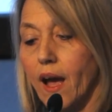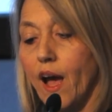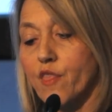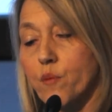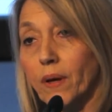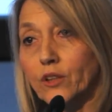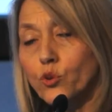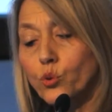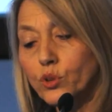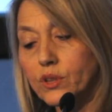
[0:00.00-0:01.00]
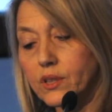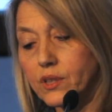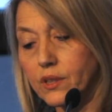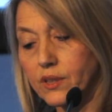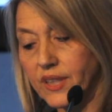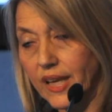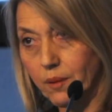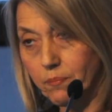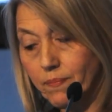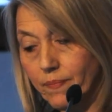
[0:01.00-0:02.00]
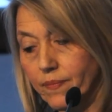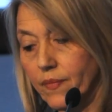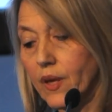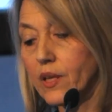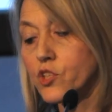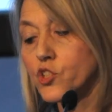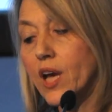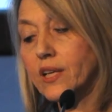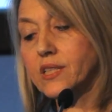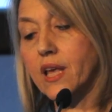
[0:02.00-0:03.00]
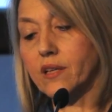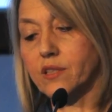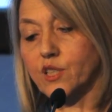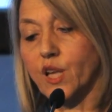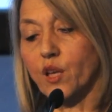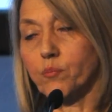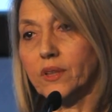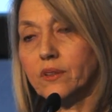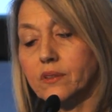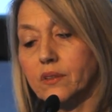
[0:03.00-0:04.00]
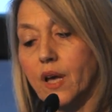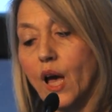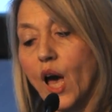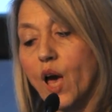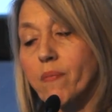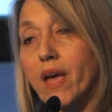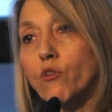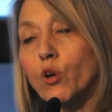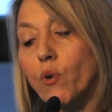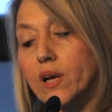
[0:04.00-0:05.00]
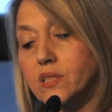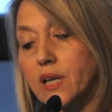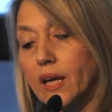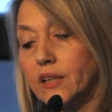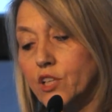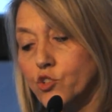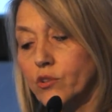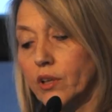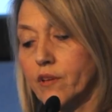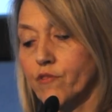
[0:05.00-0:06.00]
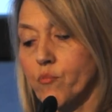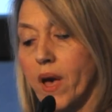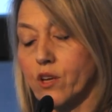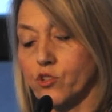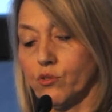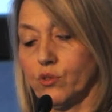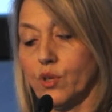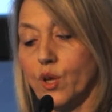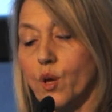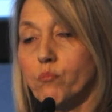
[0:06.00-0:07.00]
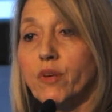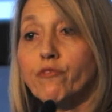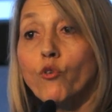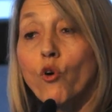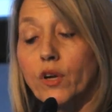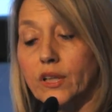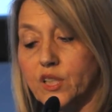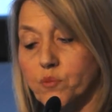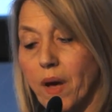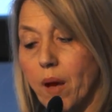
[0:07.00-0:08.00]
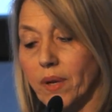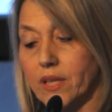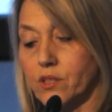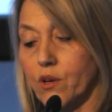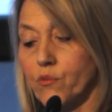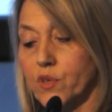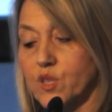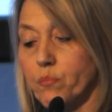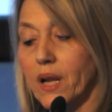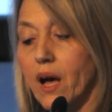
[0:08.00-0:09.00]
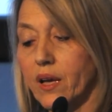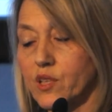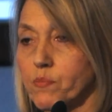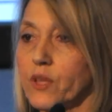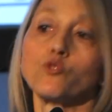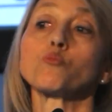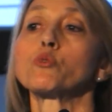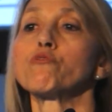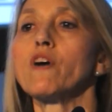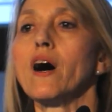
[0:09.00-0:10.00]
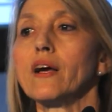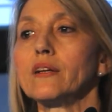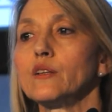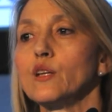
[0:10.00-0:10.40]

And the Pantou team checks the access statement and may request additional information before it is published on the supplier's Pantou profile.